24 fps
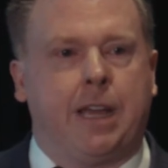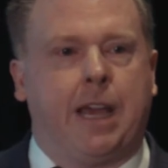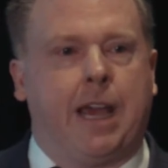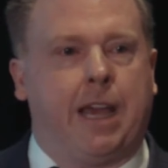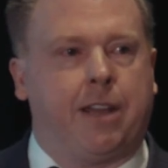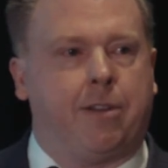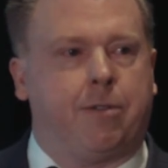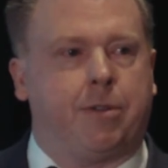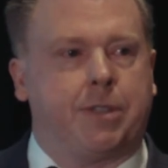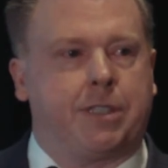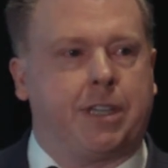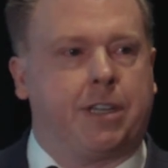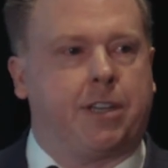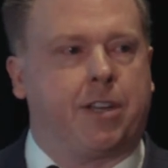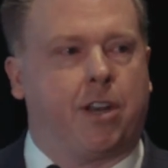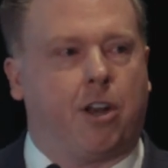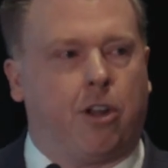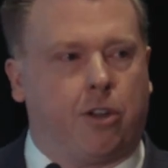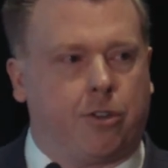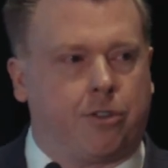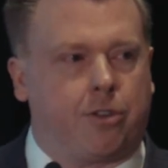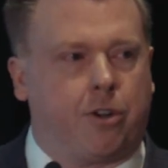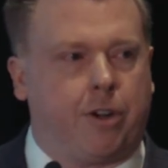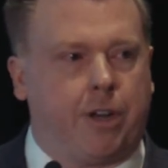and there isn't an
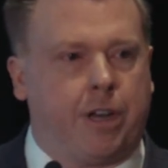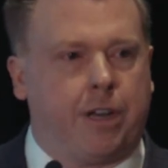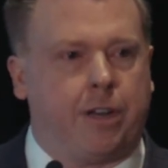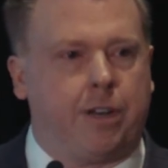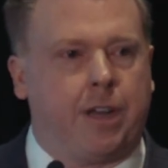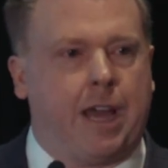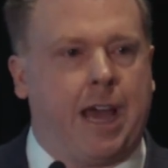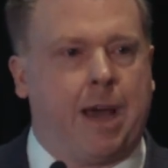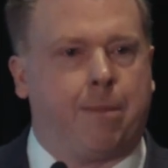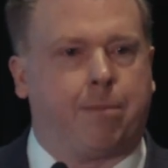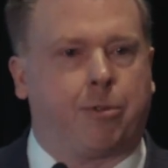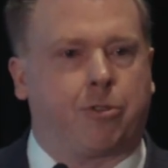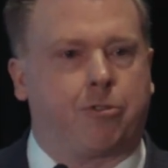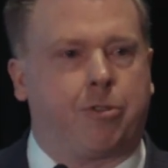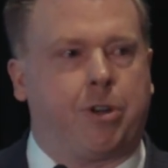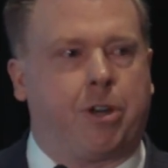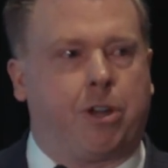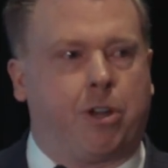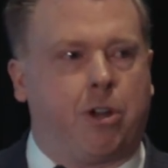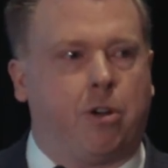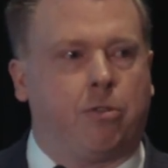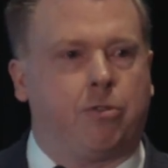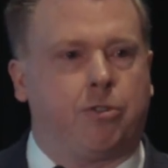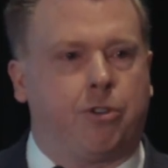alternate Apple Tree to
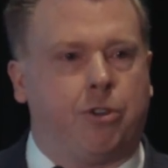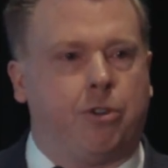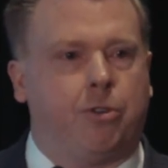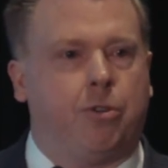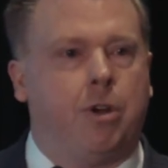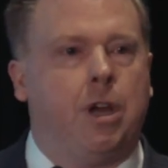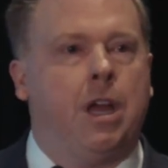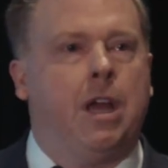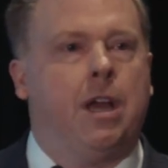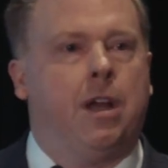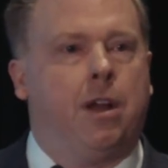go to,